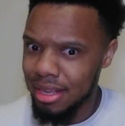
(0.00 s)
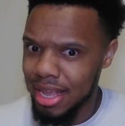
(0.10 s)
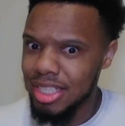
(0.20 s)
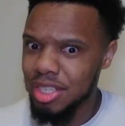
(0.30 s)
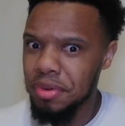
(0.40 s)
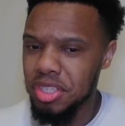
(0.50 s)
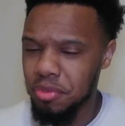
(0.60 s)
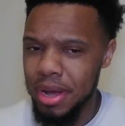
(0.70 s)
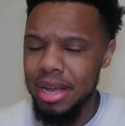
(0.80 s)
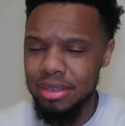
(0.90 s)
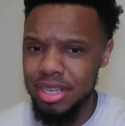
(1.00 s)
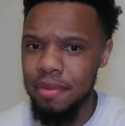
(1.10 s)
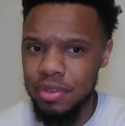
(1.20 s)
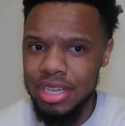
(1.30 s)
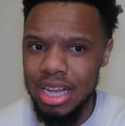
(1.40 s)
is the reason why
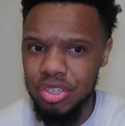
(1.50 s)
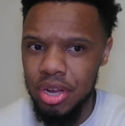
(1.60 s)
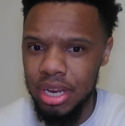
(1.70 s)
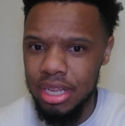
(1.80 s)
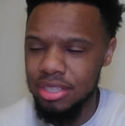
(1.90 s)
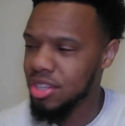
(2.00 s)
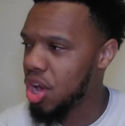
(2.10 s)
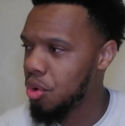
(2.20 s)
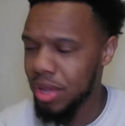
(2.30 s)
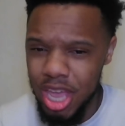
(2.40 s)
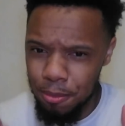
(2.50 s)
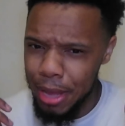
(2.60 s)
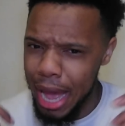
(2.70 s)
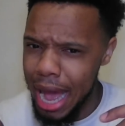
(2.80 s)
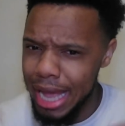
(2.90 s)
Devers got traded. So keep
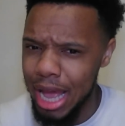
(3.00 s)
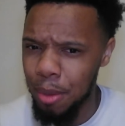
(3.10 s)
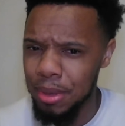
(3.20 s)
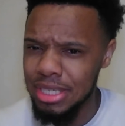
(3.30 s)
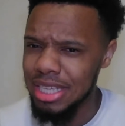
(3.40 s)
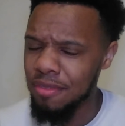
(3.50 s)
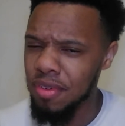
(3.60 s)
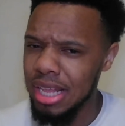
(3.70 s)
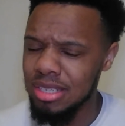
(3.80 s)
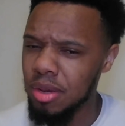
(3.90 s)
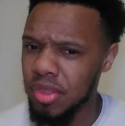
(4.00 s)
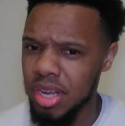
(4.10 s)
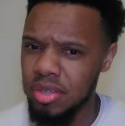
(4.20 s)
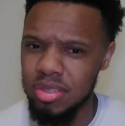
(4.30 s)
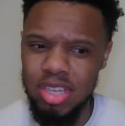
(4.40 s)
your eye out, because I feel like something
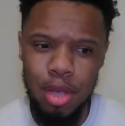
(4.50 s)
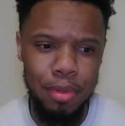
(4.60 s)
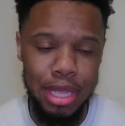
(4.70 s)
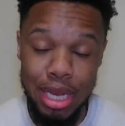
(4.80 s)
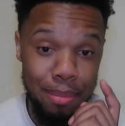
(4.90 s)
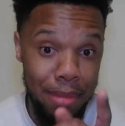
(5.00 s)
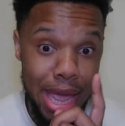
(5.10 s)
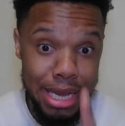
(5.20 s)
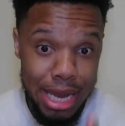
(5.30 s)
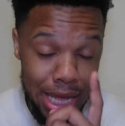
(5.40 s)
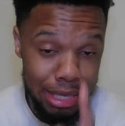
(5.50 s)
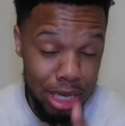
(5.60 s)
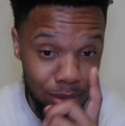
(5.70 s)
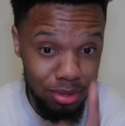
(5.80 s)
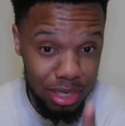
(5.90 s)
else is coming, and it may not
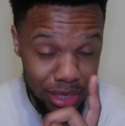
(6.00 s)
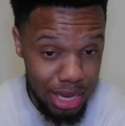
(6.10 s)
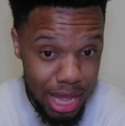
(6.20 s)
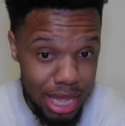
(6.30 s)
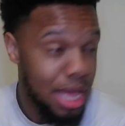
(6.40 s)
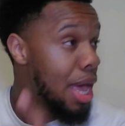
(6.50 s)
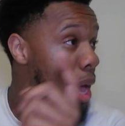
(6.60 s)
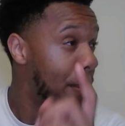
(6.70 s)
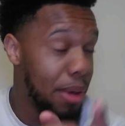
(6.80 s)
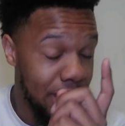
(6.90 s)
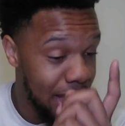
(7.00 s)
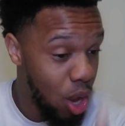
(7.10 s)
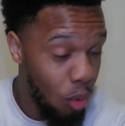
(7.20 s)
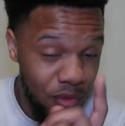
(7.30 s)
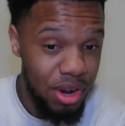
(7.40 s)
come today, but
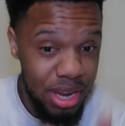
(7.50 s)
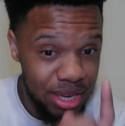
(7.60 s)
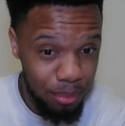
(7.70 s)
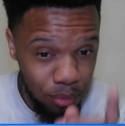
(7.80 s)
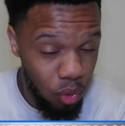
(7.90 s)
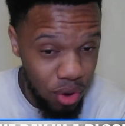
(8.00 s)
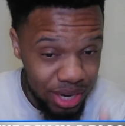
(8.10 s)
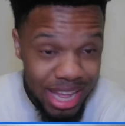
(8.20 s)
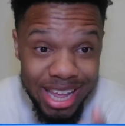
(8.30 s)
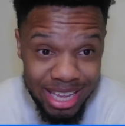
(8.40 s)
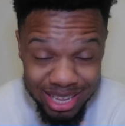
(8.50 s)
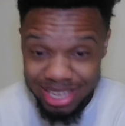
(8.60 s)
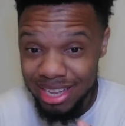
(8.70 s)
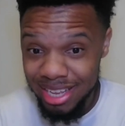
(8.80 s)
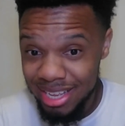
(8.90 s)
over in the morning.
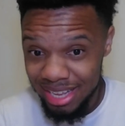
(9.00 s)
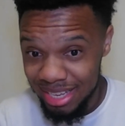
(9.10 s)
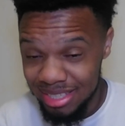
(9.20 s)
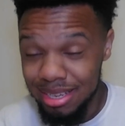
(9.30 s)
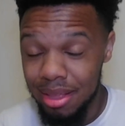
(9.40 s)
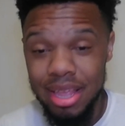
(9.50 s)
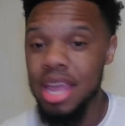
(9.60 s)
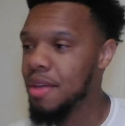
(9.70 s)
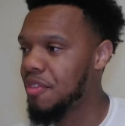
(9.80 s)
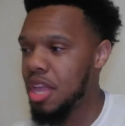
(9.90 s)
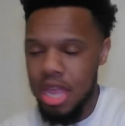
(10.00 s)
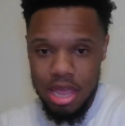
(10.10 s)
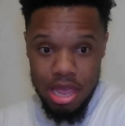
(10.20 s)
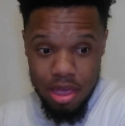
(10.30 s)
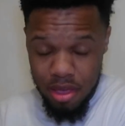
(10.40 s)
So
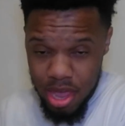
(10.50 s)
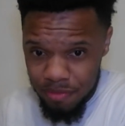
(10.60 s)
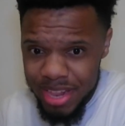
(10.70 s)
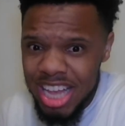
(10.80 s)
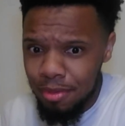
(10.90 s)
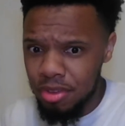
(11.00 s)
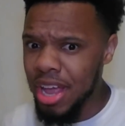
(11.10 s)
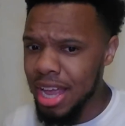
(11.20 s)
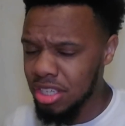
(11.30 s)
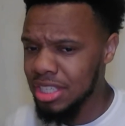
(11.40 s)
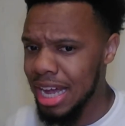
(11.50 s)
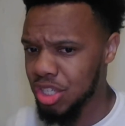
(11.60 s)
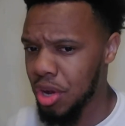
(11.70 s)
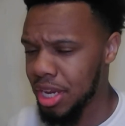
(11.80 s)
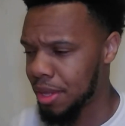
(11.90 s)
if Desmond Dane just got
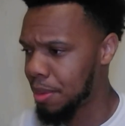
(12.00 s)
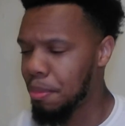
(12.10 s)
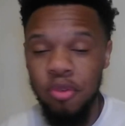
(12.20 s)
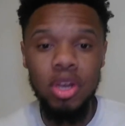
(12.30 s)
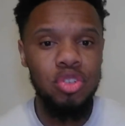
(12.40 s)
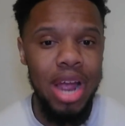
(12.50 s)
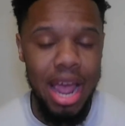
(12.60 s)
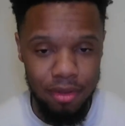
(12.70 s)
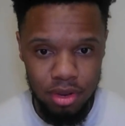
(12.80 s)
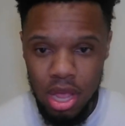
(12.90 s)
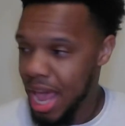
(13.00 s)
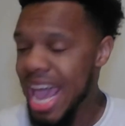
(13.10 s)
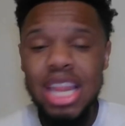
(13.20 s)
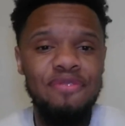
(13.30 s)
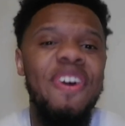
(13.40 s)
traded before the draft,
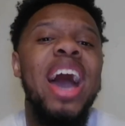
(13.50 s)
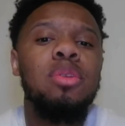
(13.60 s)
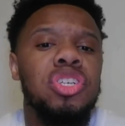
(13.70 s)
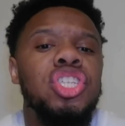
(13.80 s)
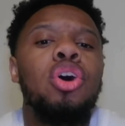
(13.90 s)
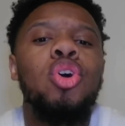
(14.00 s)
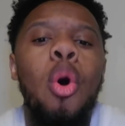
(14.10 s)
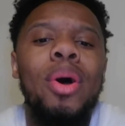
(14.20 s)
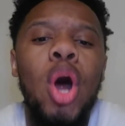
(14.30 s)
and the finals are still going